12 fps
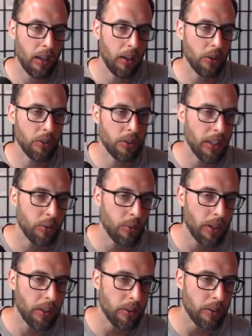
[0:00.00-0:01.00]
It also takes
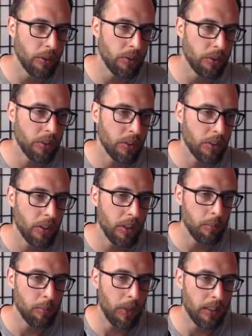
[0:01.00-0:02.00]
regular use
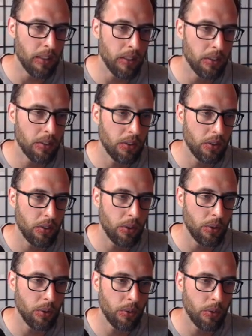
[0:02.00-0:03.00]
and maintenance
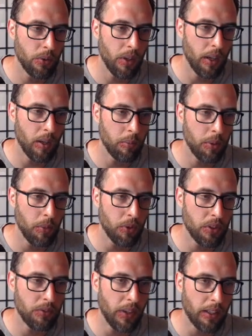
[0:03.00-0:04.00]
to be
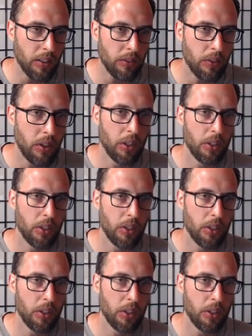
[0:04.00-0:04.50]
most effective.